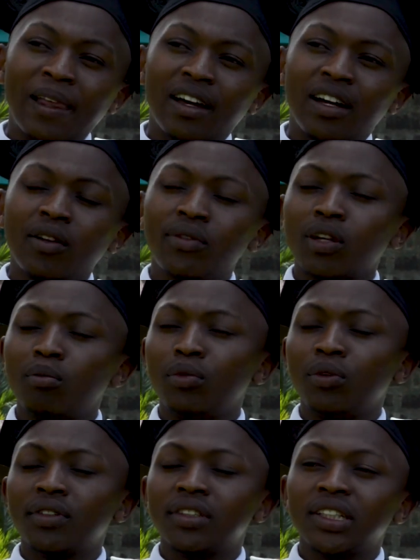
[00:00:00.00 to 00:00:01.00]
I have some
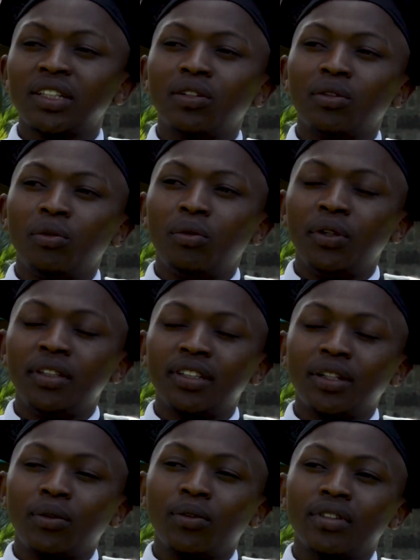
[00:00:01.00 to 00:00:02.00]
books
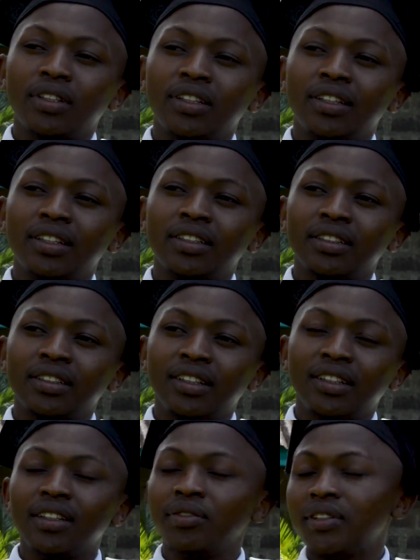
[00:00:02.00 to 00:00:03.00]
which I was
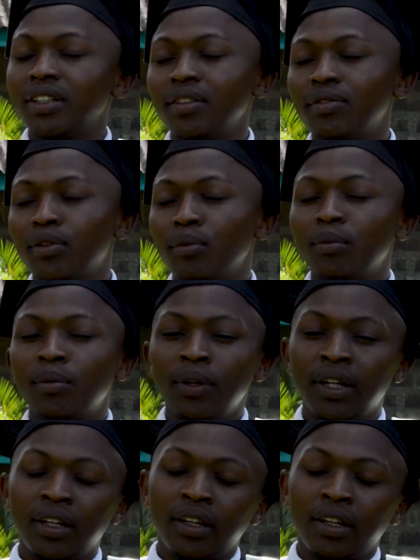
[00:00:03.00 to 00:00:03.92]
gifted from